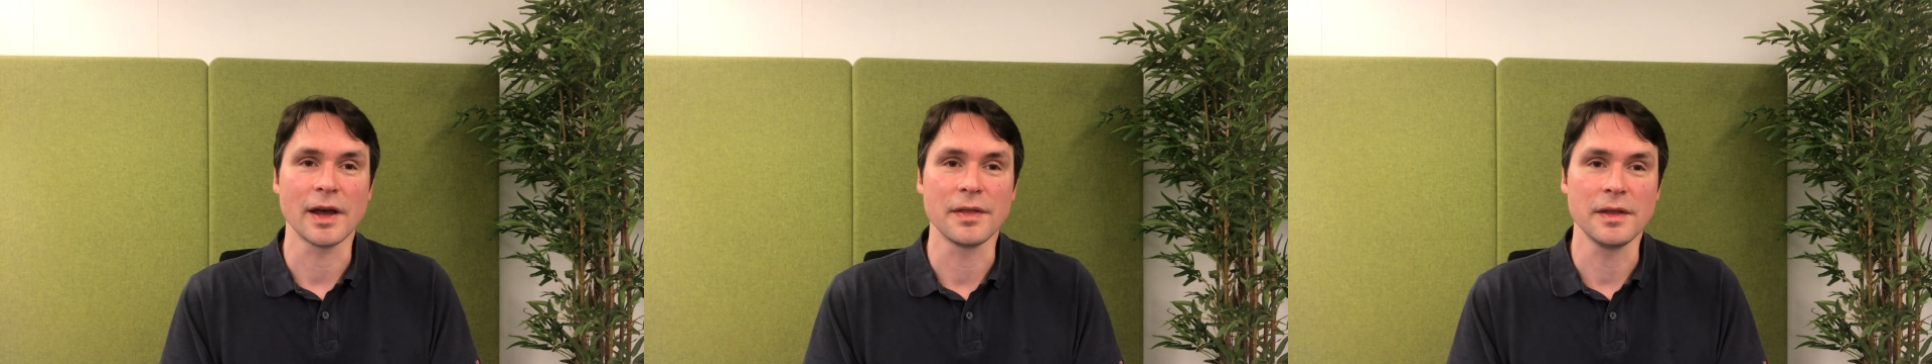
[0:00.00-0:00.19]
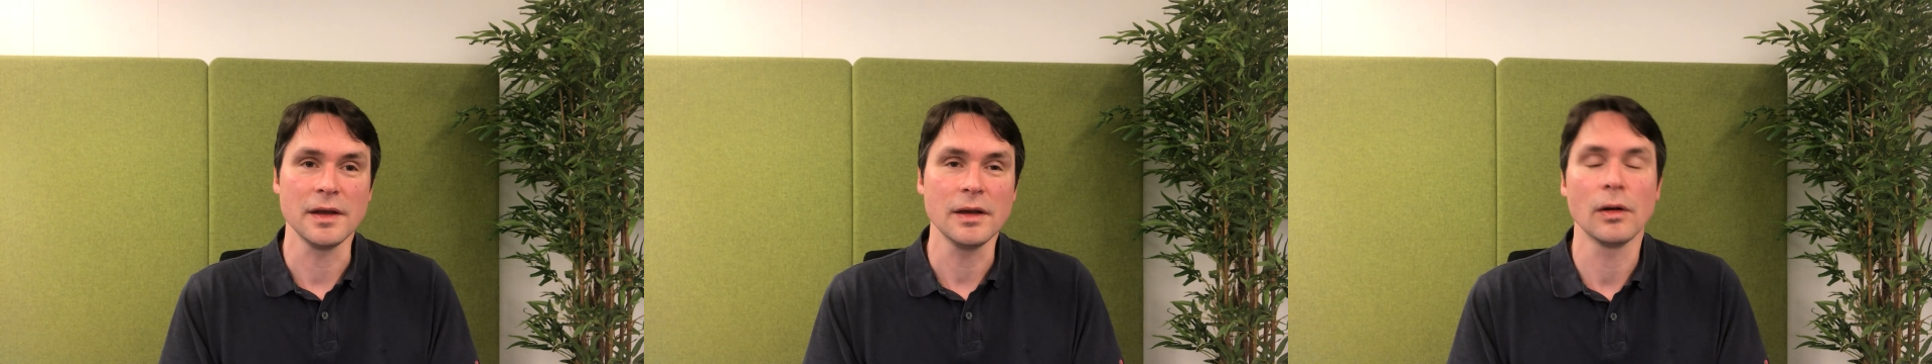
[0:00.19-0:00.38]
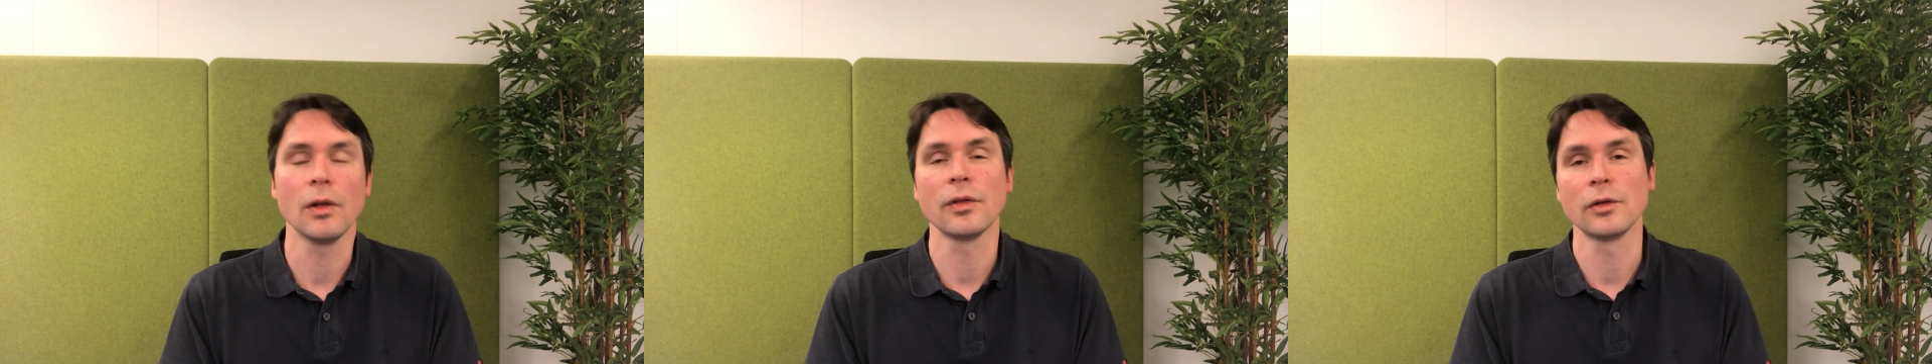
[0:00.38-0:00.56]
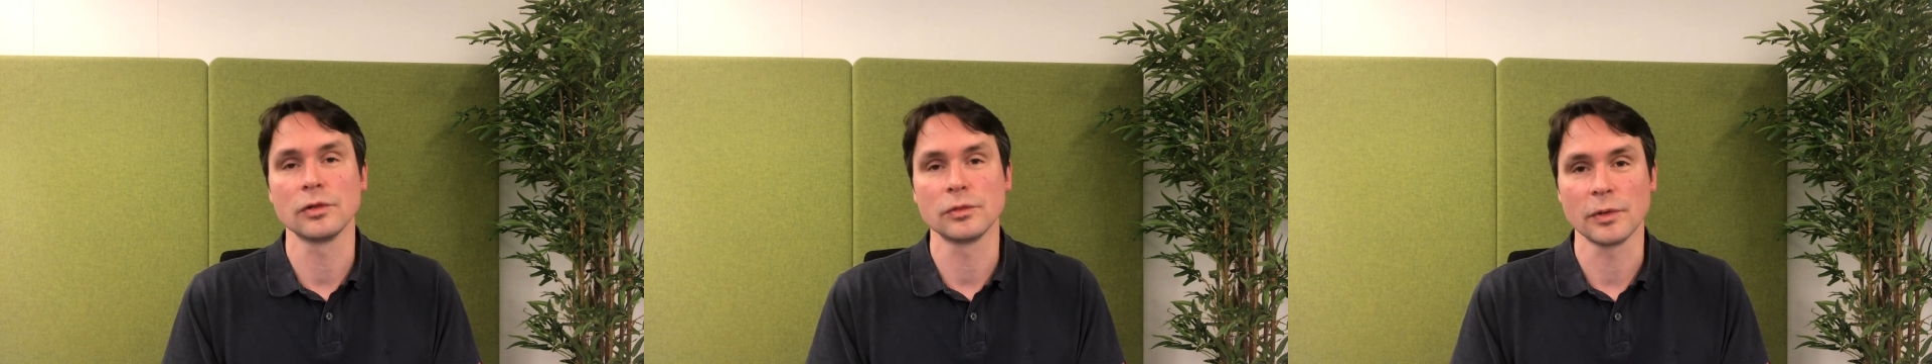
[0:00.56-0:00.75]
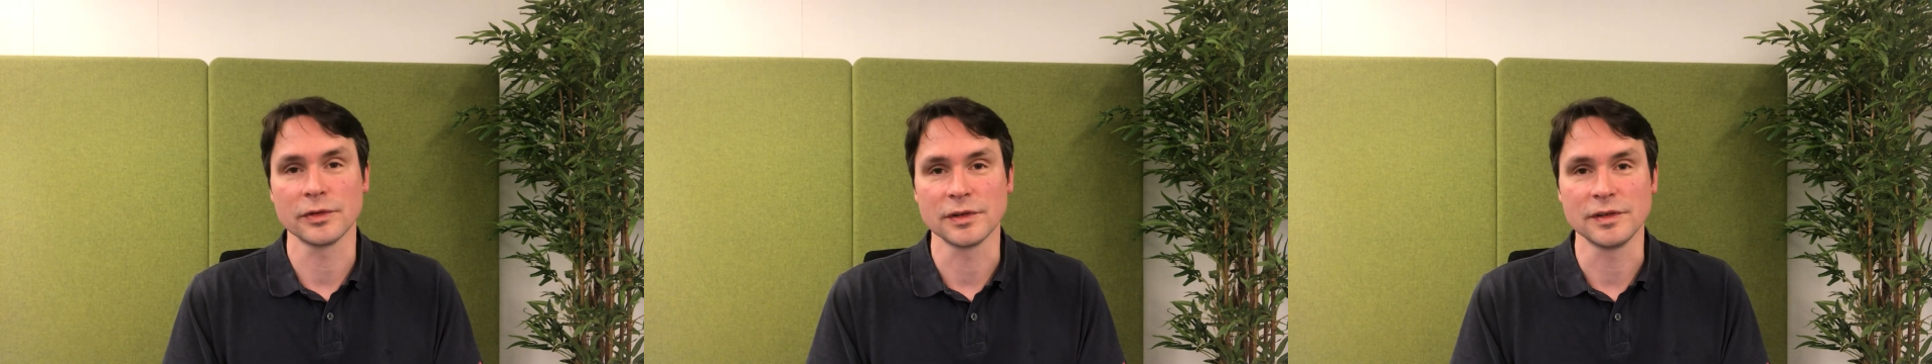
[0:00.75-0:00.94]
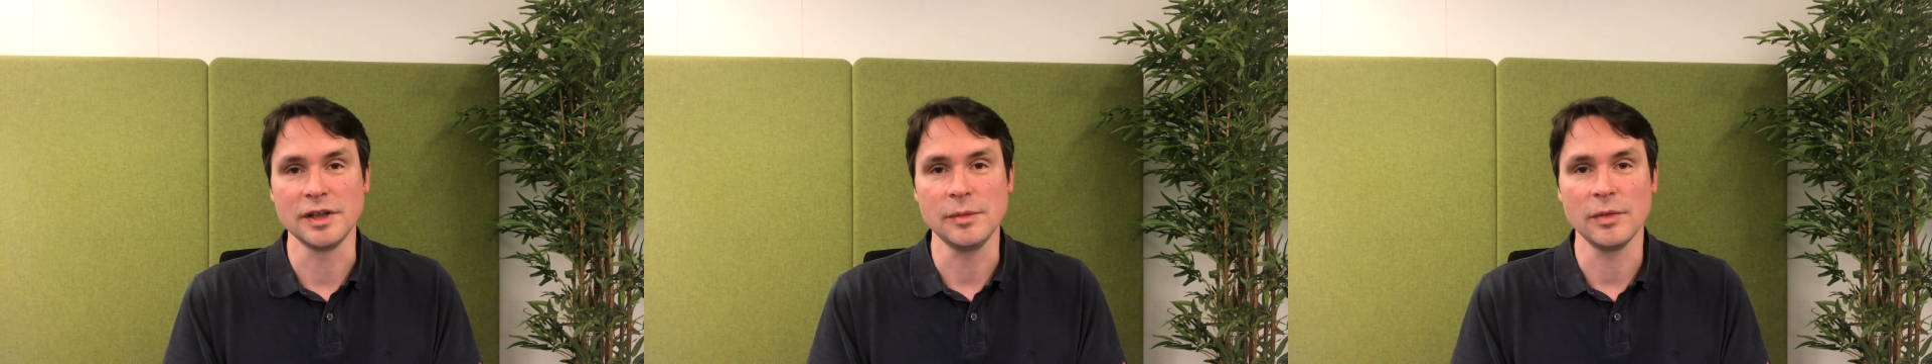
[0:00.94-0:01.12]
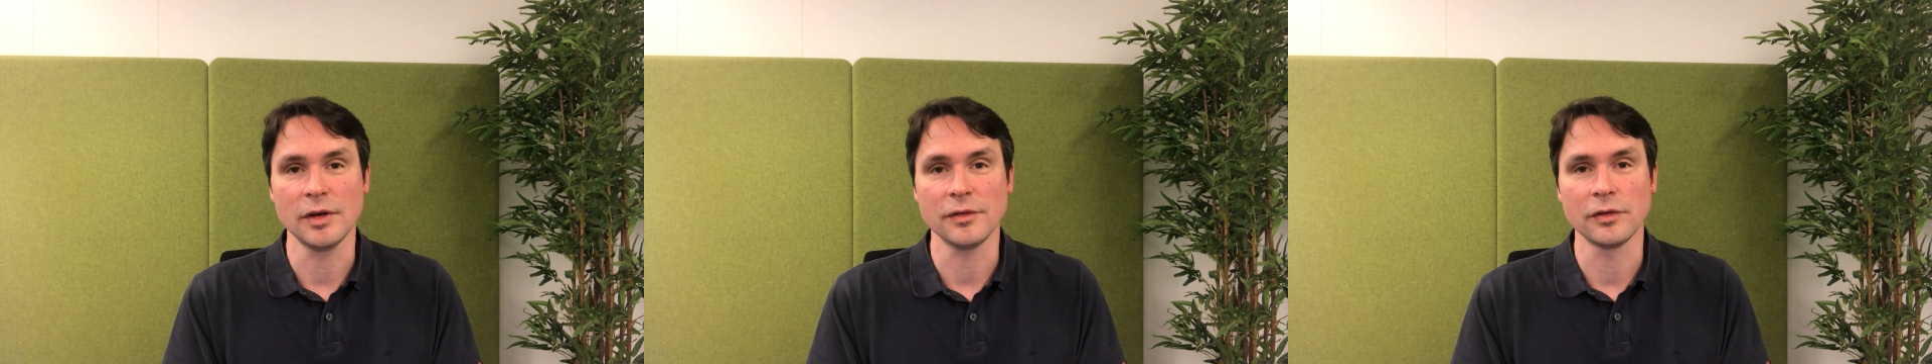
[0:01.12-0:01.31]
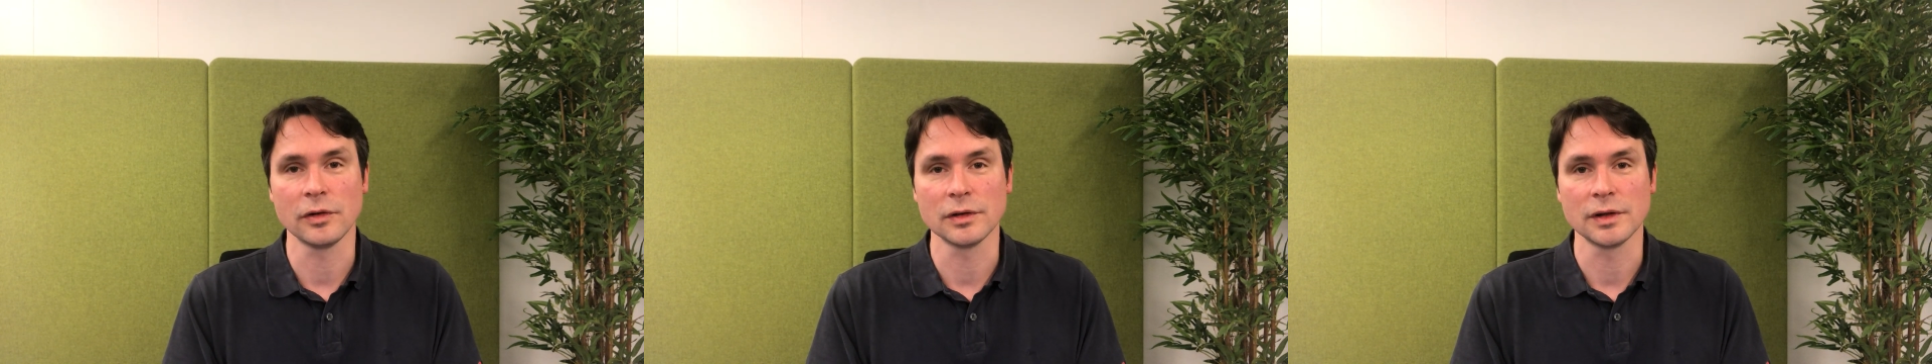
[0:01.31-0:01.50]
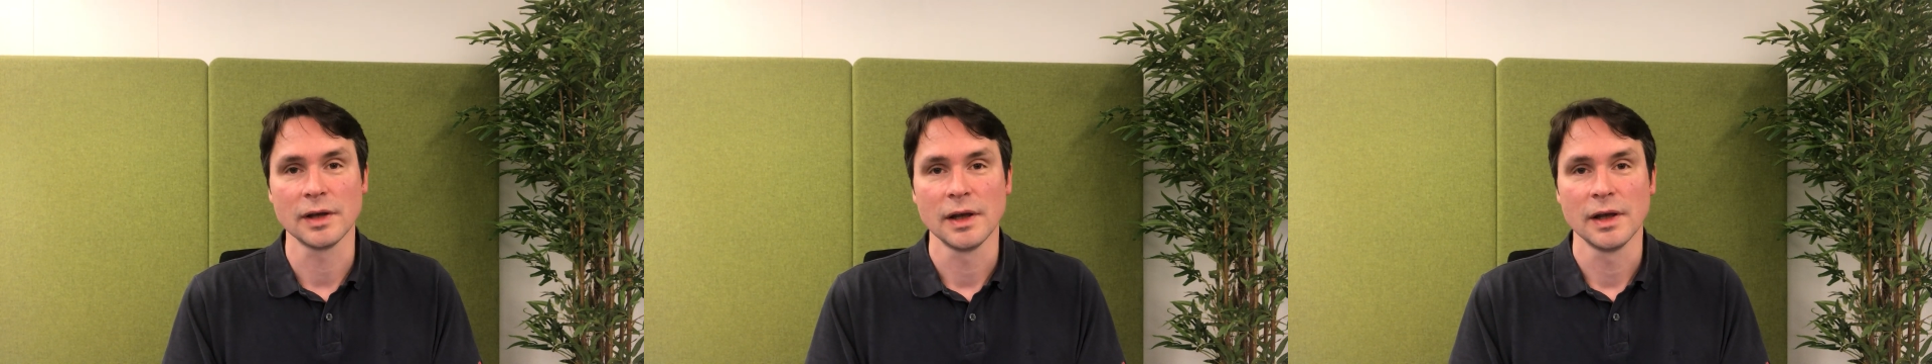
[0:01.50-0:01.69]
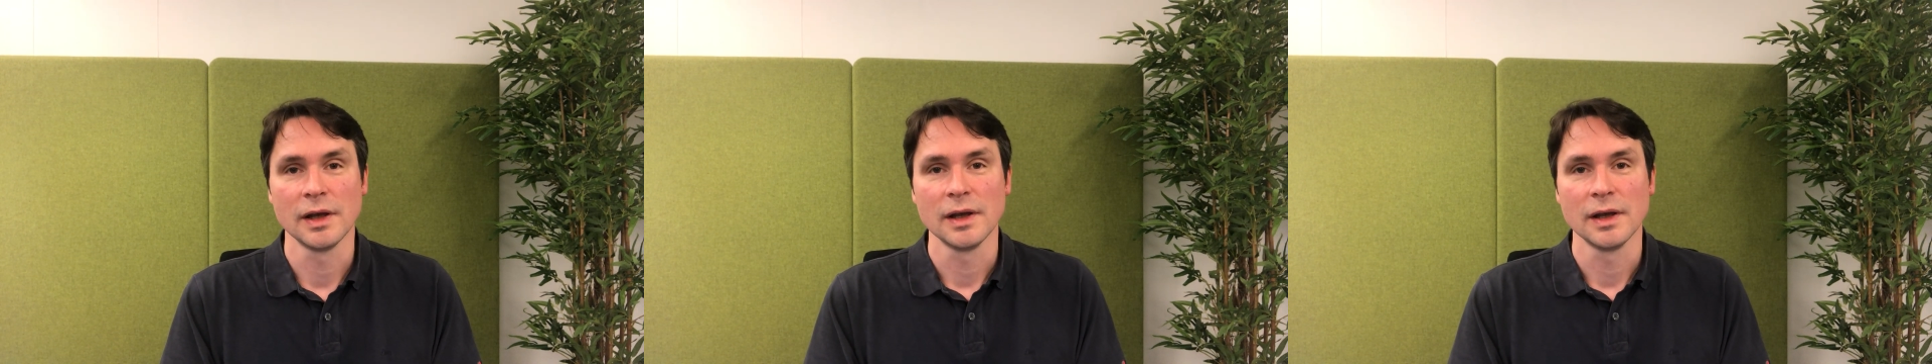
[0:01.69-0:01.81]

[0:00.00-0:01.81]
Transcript: I think although it was a team effort,